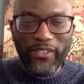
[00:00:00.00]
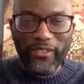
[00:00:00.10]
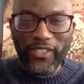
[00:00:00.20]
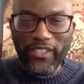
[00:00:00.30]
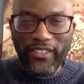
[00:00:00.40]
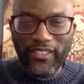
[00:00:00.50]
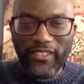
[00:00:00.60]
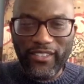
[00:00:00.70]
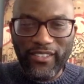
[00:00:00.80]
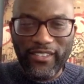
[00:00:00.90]
in the middle of this,
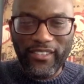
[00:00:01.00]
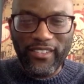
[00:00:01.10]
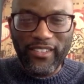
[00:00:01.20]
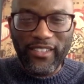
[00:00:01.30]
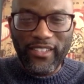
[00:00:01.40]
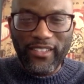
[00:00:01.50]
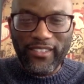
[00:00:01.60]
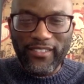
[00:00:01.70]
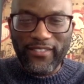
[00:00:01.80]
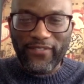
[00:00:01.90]
how has it
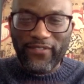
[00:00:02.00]
phased you? Has